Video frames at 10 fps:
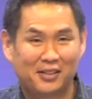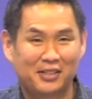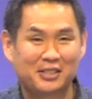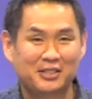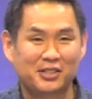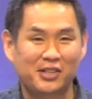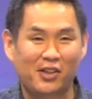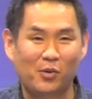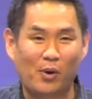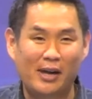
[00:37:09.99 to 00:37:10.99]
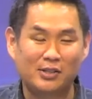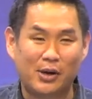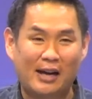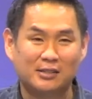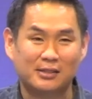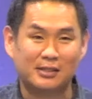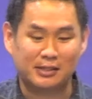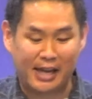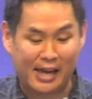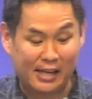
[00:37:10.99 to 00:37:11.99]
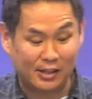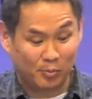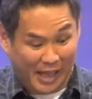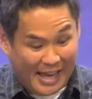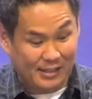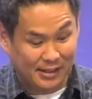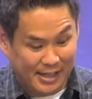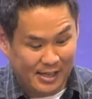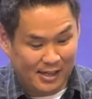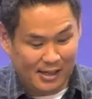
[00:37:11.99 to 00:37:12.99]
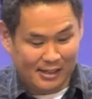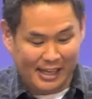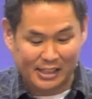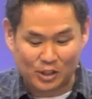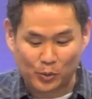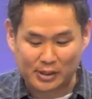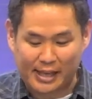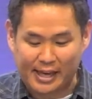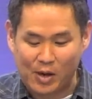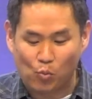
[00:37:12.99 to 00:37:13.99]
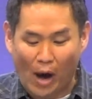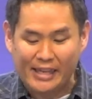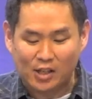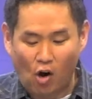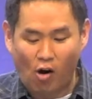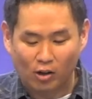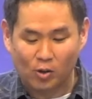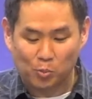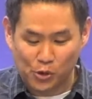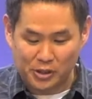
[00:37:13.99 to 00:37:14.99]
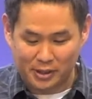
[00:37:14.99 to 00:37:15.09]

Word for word: This is another way to actually say, likely, that this was like a white collar prison.